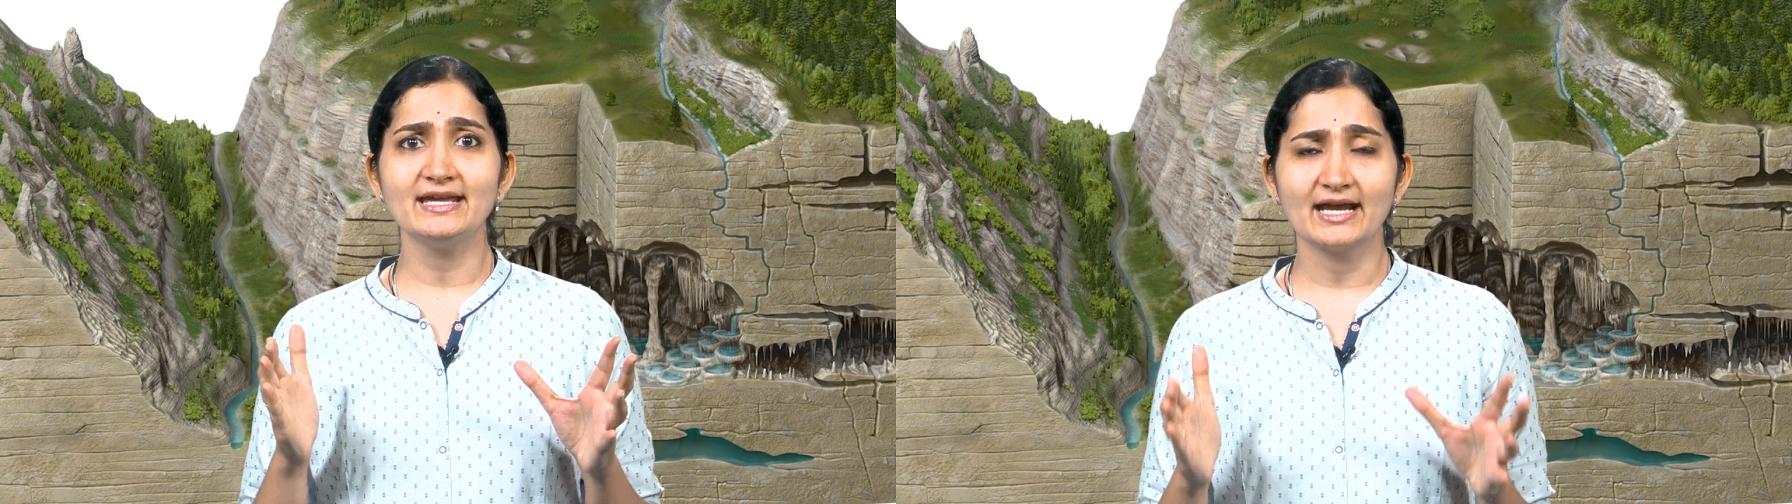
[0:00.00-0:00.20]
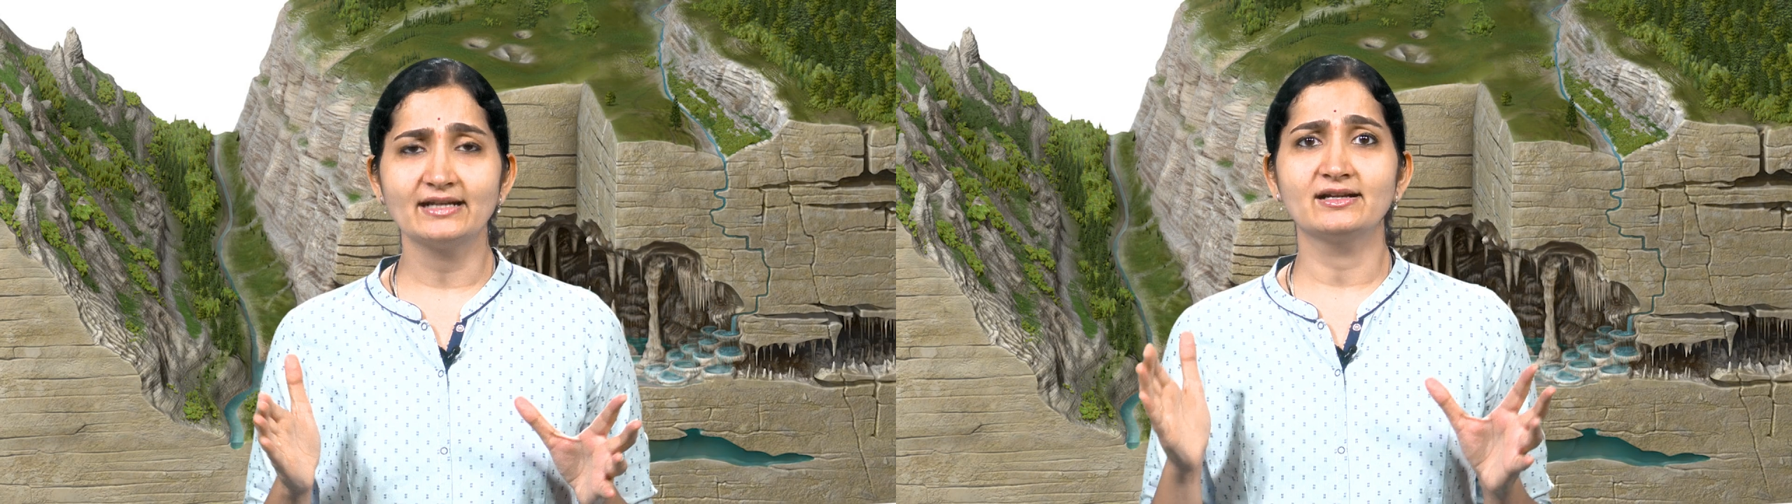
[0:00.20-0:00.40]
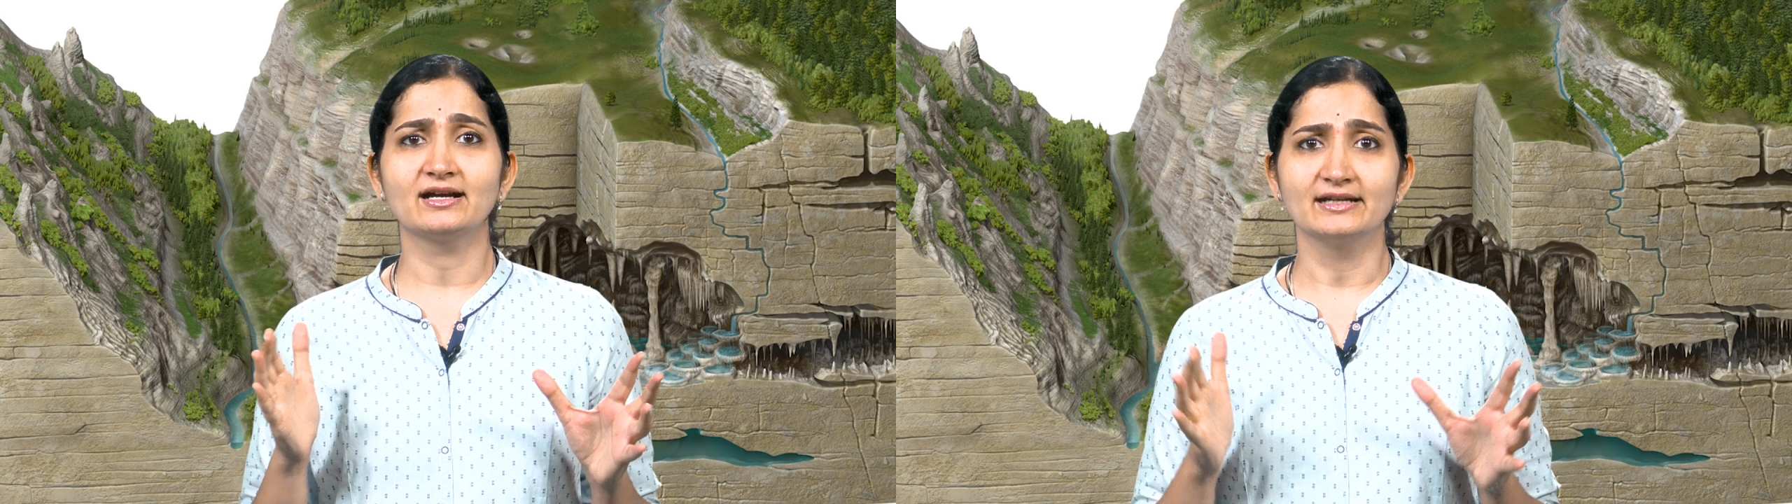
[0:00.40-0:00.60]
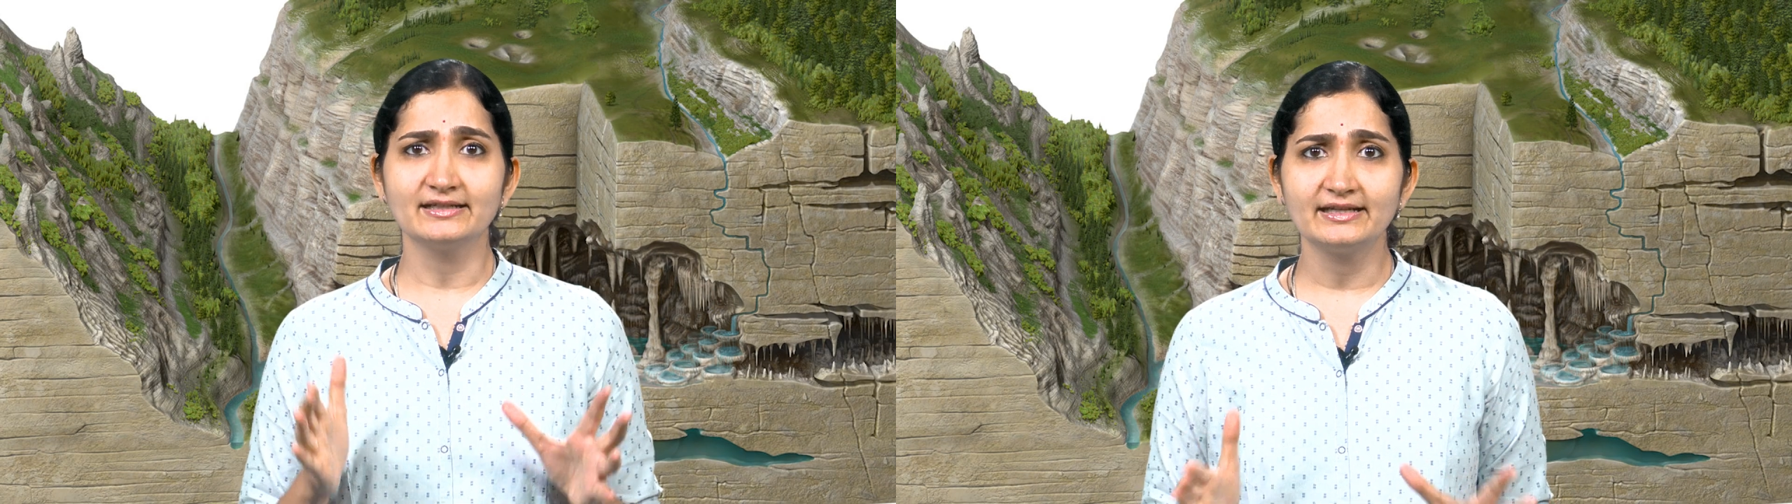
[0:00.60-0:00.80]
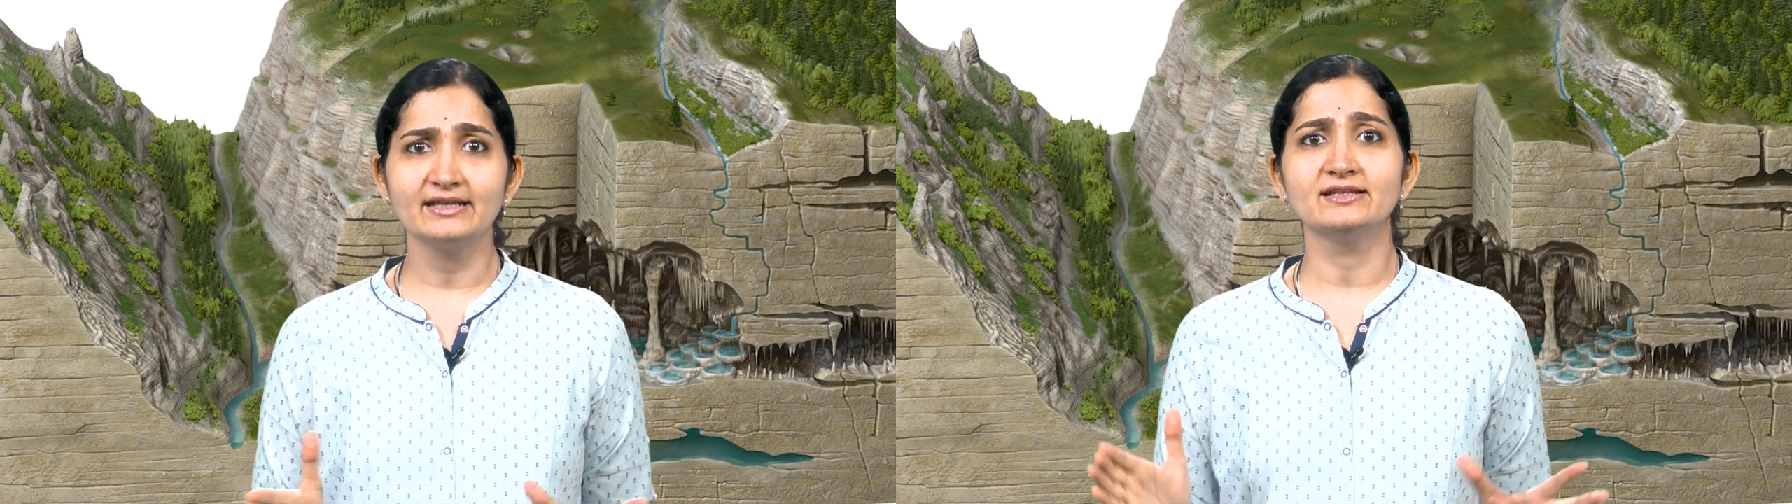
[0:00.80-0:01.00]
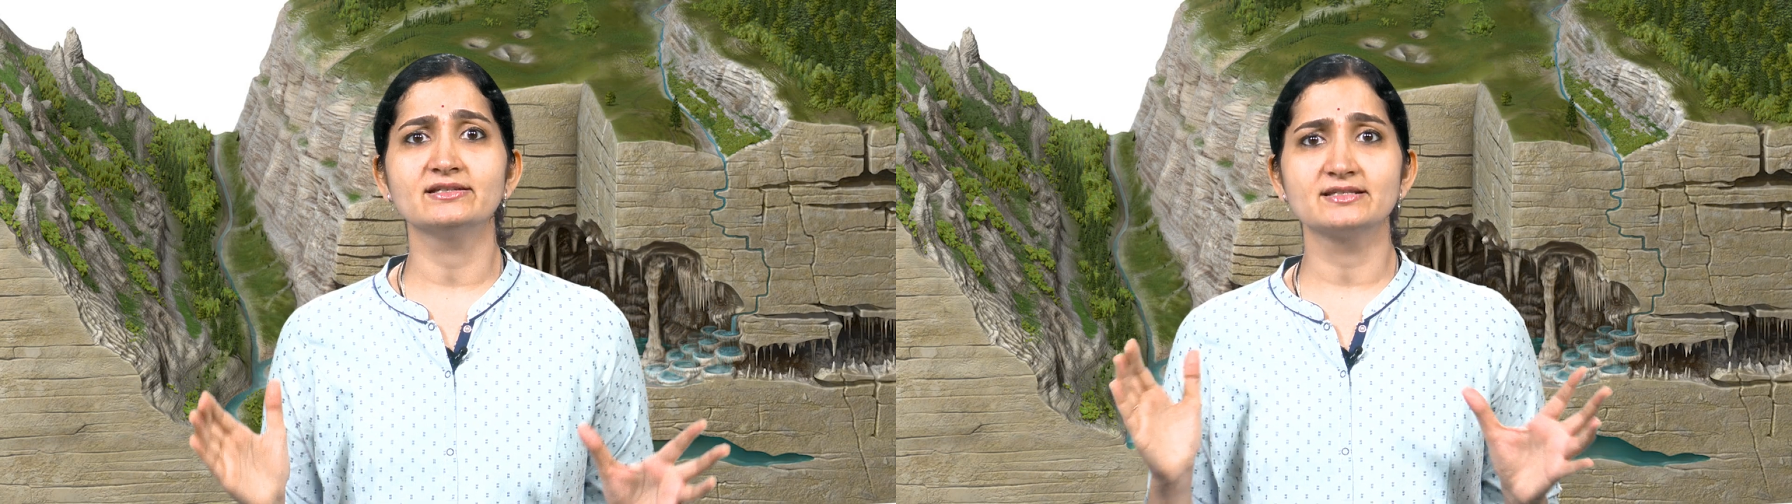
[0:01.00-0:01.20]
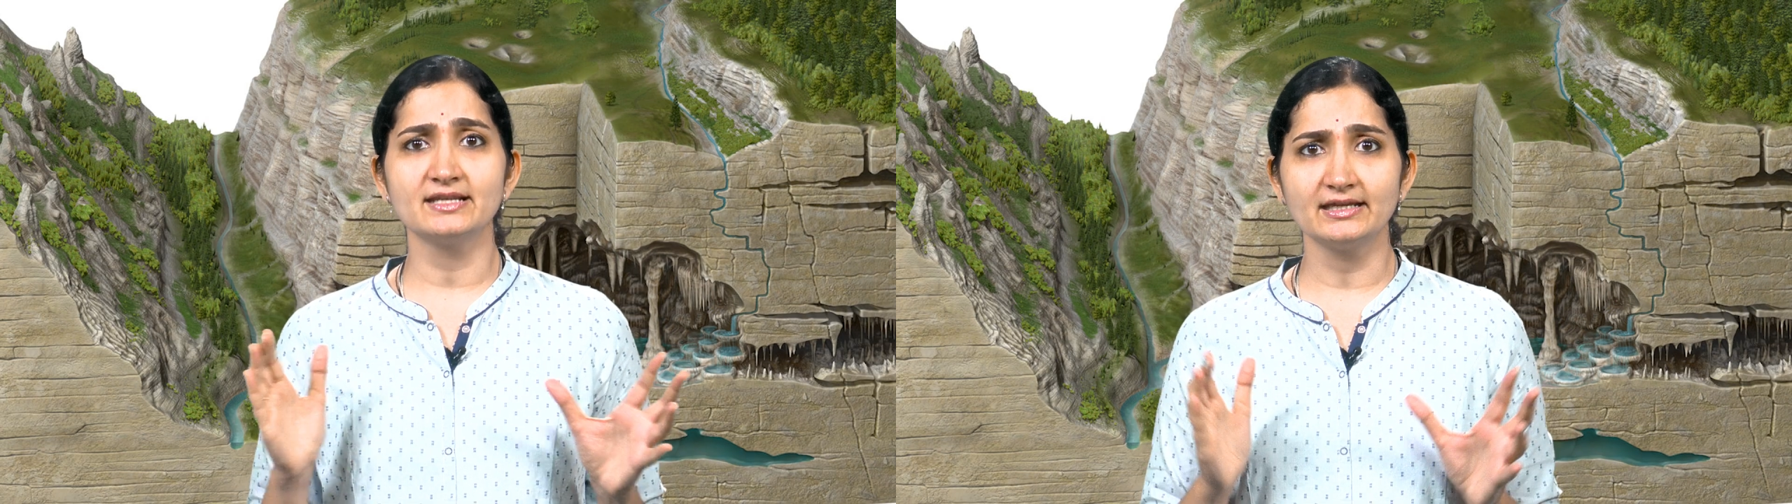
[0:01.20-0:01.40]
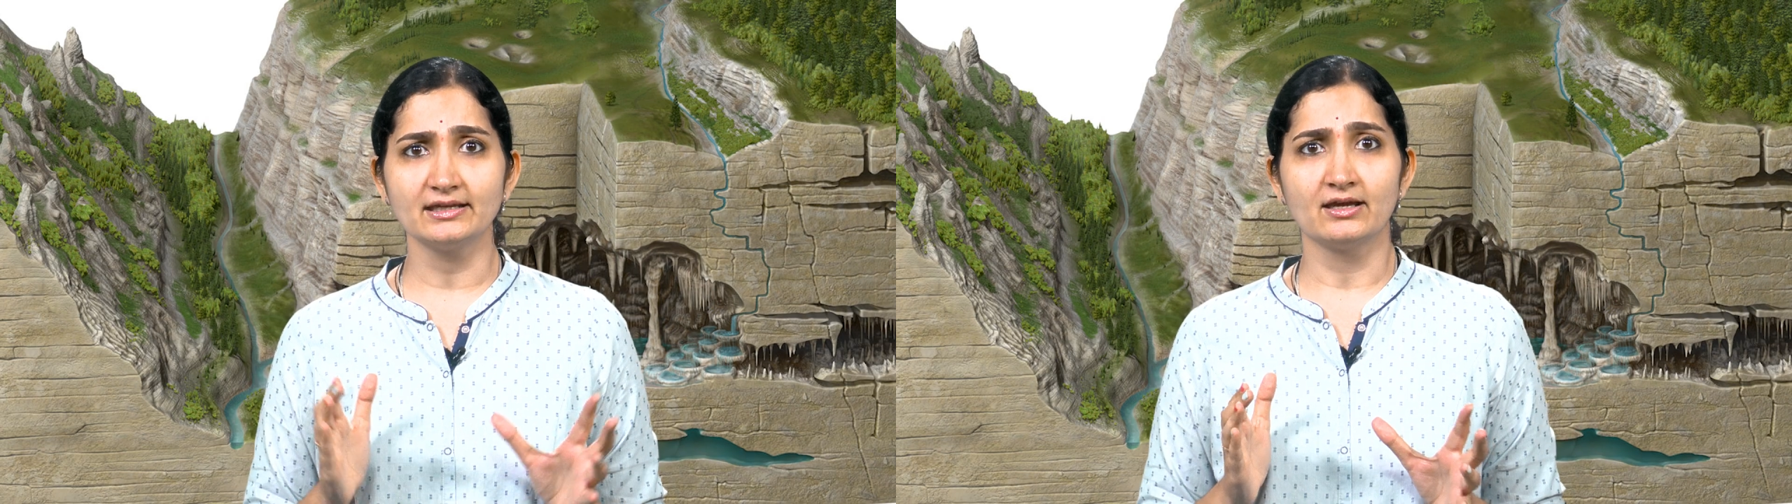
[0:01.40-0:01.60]
yet
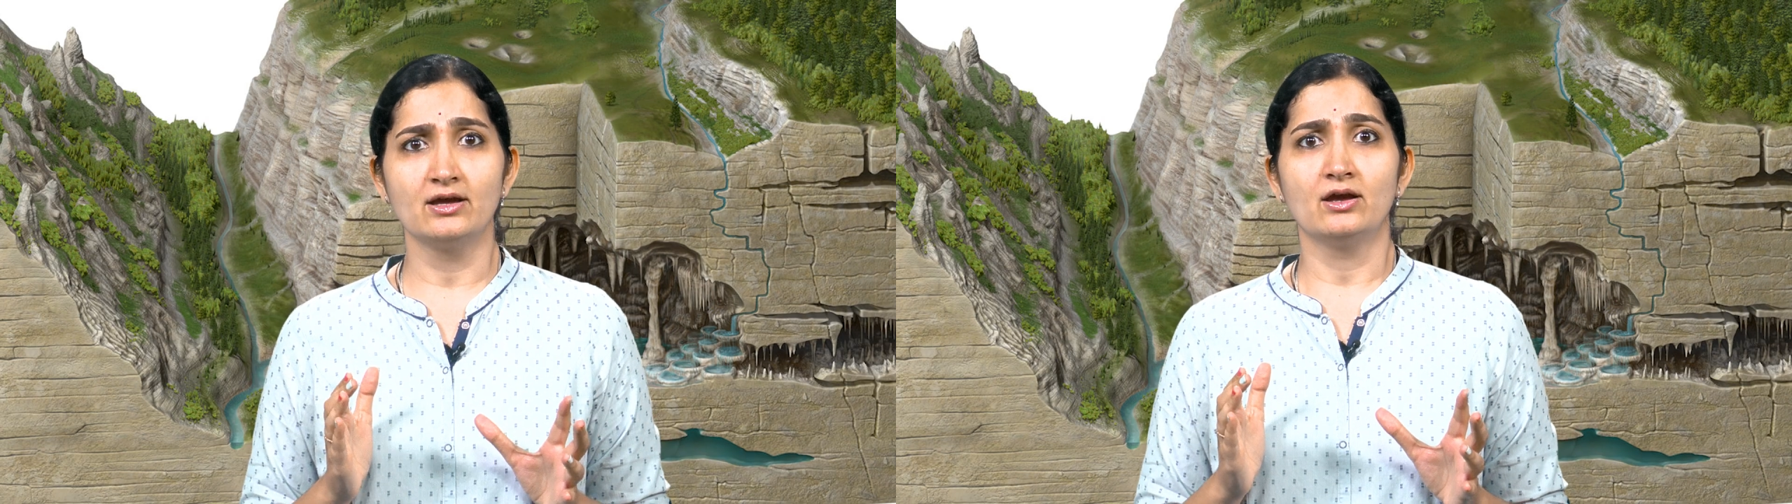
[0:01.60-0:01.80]
continuously